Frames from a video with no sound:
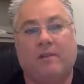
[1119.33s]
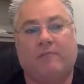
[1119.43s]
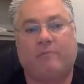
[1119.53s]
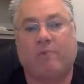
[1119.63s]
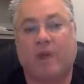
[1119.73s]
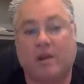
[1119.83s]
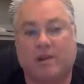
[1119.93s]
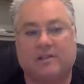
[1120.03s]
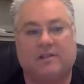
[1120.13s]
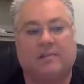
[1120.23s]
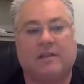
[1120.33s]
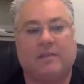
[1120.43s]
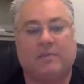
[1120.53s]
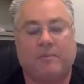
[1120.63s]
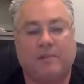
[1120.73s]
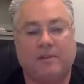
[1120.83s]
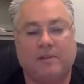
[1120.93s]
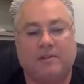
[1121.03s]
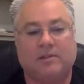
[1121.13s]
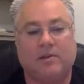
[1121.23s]
products and
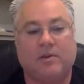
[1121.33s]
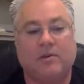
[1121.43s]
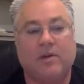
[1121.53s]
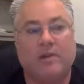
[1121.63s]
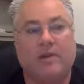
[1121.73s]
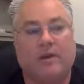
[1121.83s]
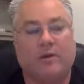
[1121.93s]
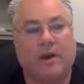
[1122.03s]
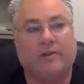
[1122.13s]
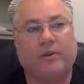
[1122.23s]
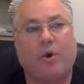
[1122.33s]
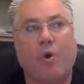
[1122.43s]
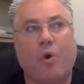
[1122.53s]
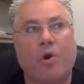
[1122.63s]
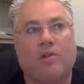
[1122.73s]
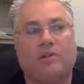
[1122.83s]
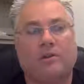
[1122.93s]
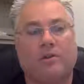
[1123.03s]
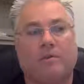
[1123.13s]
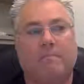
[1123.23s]
capabilities, you know, that are out there, or
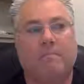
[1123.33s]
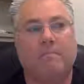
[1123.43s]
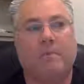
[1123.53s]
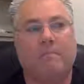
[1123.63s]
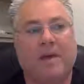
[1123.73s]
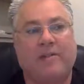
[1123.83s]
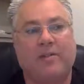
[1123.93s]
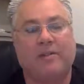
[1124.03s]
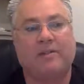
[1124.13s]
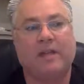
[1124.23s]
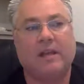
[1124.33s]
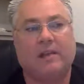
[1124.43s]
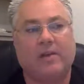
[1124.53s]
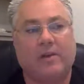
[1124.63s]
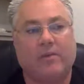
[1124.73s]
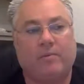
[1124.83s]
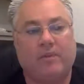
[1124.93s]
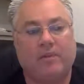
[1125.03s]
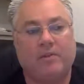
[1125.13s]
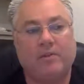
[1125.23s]
the methods that are
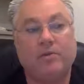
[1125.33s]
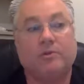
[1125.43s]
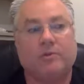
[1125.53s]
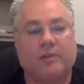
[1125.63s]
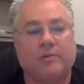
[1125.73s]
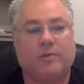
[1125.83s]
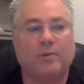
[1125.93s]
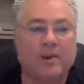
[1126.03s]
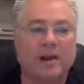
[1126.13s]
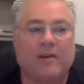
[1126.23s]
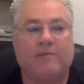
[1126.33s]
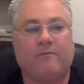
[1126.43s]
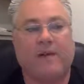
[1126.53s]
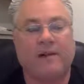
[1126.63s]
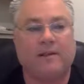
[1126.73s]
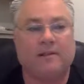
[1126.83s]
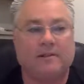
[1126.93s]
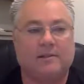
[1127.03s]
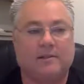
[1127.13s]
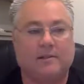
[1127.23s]
being used, because we're going out finding
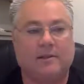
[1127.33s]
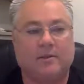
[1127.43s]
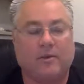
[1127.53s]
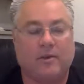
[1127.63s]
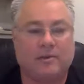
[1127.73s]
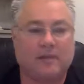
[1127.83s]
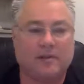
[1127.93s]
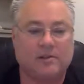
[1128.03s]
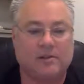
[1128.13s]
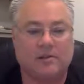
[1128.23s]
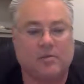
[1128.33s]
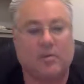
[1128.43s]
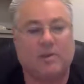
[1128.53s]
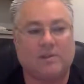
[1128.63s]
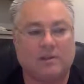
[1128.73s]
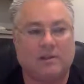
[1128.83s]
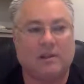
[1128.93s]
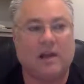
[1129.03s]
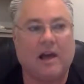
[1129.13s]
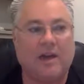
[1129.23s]
this threat intelligence, what's
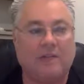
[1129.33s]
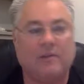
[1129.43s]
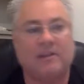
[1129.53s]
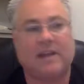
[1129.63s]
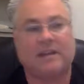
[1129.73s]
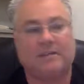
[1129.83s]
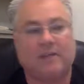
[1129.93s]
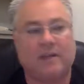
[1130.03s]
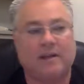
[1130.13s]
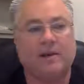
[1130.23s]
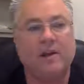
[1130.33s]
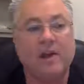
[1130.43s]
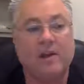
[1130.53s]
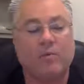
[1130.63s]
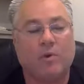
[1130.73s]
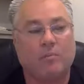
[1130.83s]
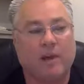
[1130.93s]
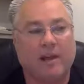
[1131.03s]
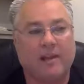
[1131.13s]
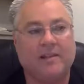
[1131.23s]
live, what's active right now, and we're
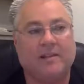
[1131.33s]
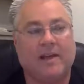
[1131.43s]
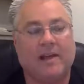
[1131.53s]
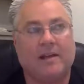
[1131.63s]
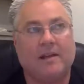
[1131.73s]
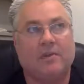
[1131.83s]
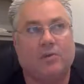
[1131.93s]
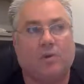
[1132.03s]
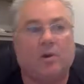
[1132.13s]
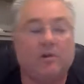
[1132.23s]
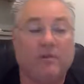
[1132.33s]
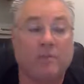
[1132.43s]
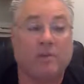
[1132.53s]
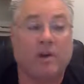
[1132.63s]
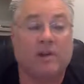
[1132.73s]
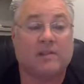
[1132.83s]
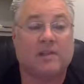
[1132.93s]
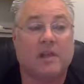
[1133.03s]
applying that to all of our products.